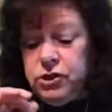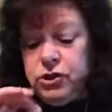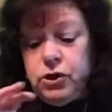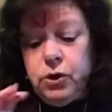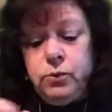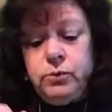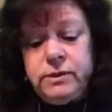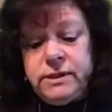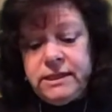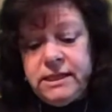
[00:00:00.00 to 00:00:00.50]

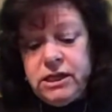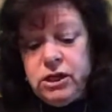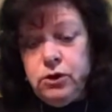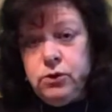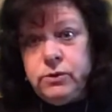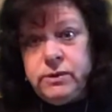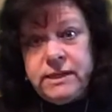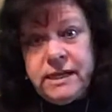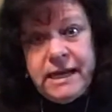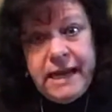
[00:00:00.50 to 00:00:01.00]
Don't
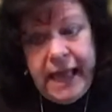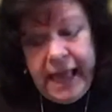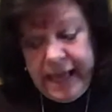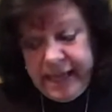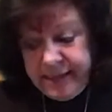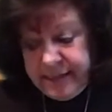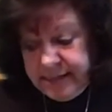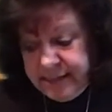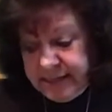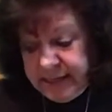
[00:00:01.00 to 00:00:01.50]
use an
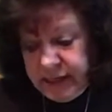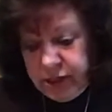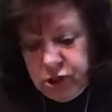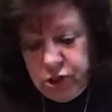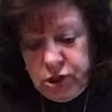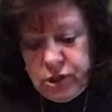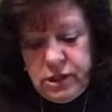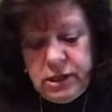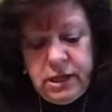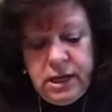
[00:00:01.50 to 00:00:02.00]
end
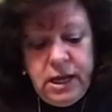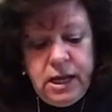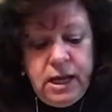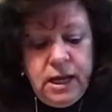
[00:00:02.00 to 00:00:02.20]
section.